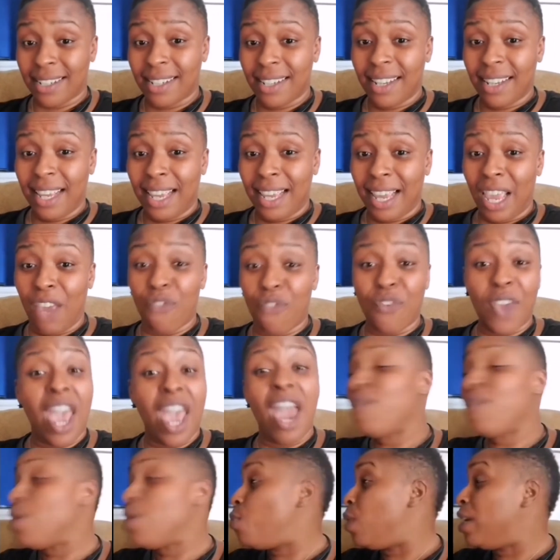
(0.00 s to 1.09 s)
if
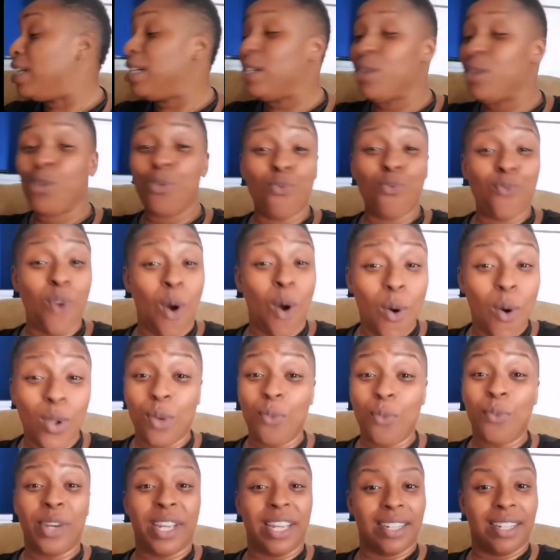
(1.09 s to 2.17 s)
everyone that you're rolling
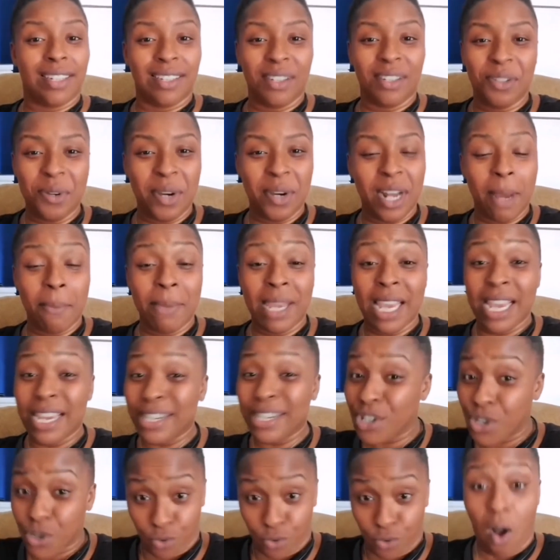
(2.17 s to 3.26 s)
with, is
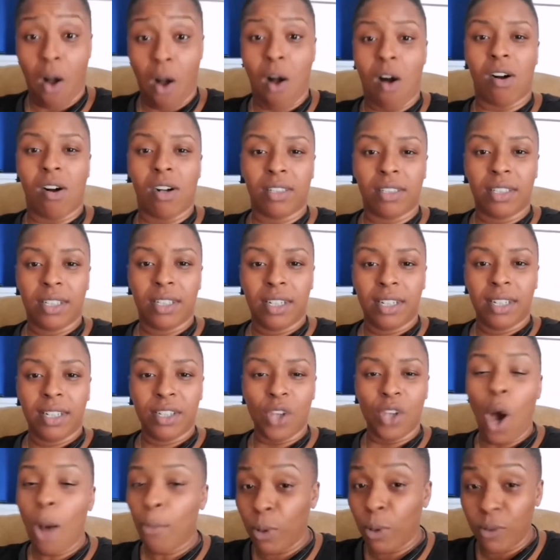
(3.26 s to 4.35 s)
strong,
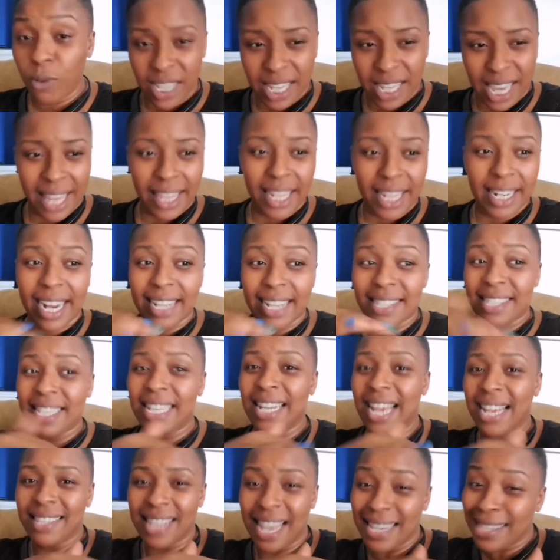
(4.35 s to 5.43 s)
y'all move together. Now, see,
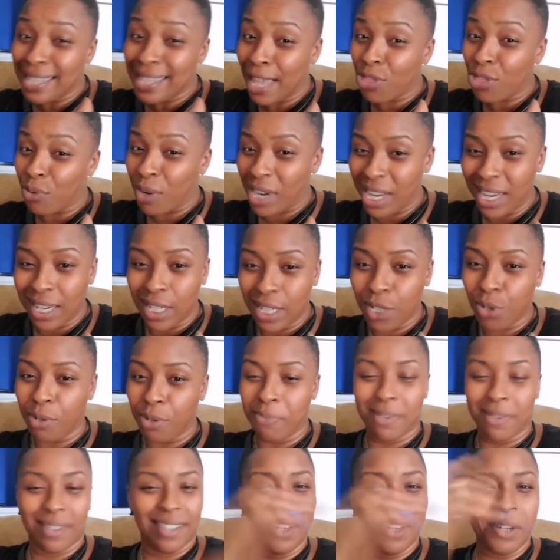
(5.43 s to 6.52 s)
that's that
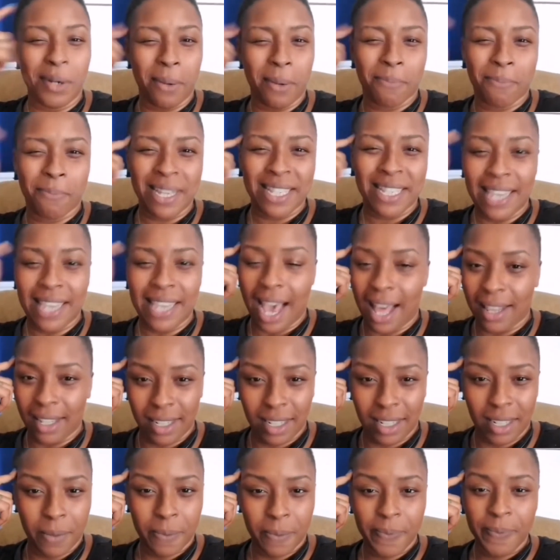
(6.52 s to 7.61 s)
300, mentality.
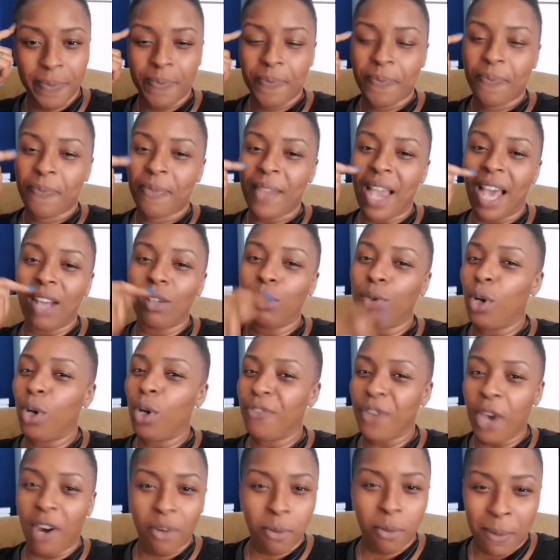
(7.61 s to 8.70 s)
I don't know if y'all
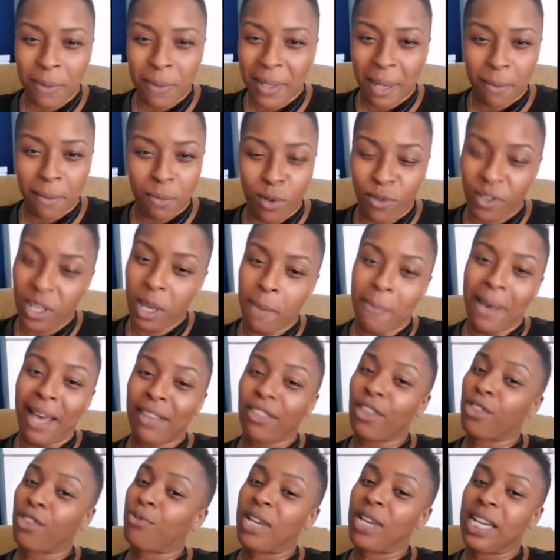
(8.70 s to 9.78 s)
remember that movie about the
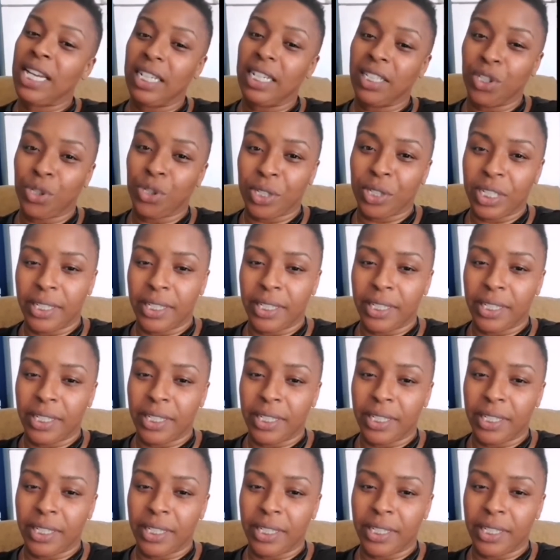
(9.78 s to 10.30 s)
300.